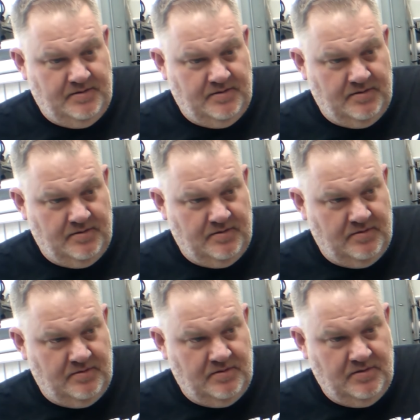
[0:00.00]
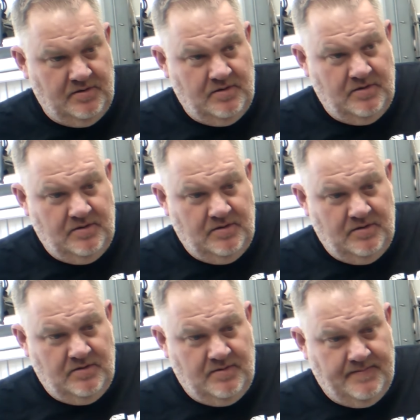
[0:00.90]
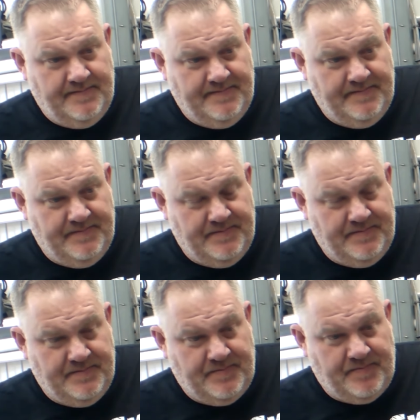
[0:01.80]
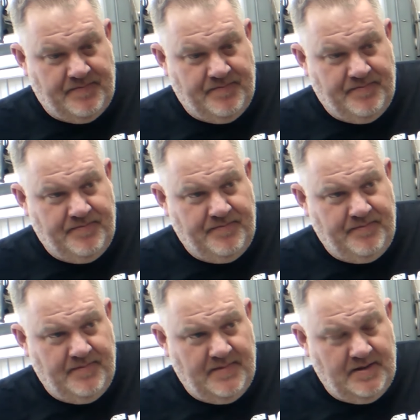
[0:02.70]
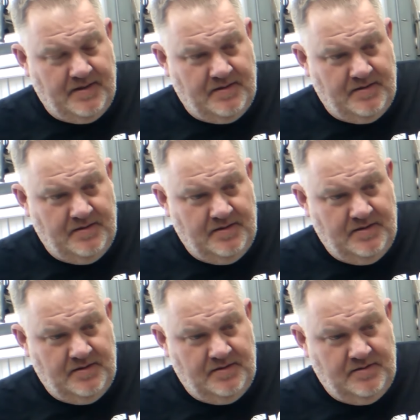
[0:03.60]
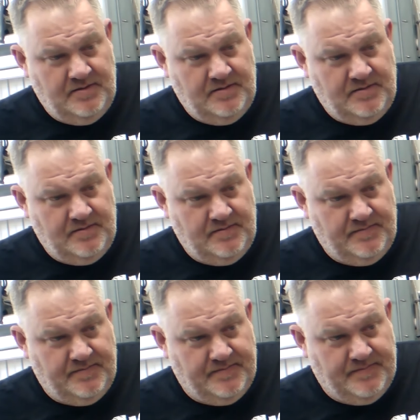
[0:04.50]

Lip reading: This person isn't speaking.